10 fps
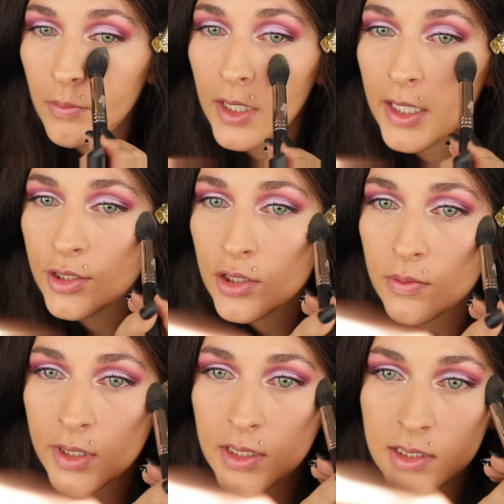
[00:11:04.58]
but I just
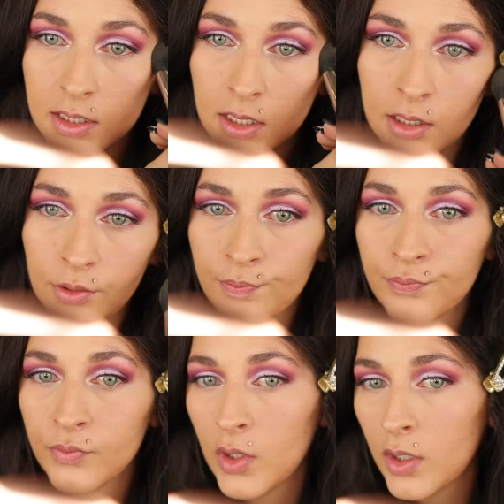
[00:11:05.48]
wanna see
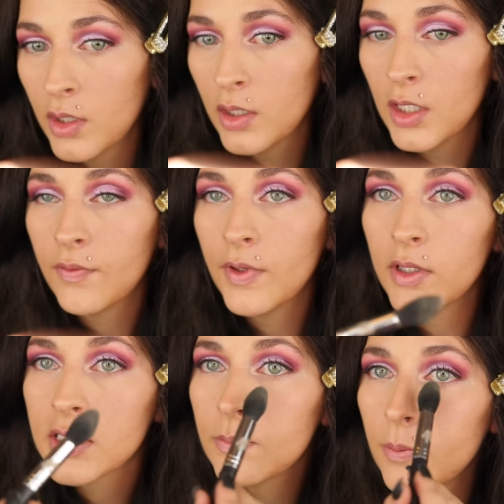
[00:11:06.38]
if it
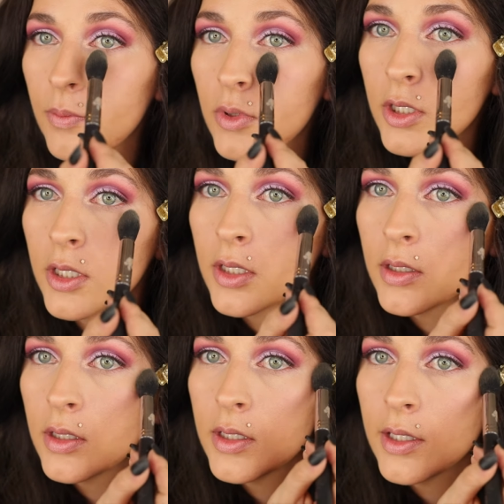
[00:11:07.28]
looks more blurred
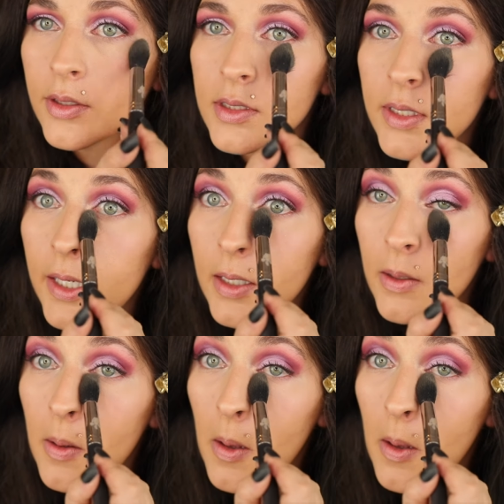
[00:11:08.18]
than the other side.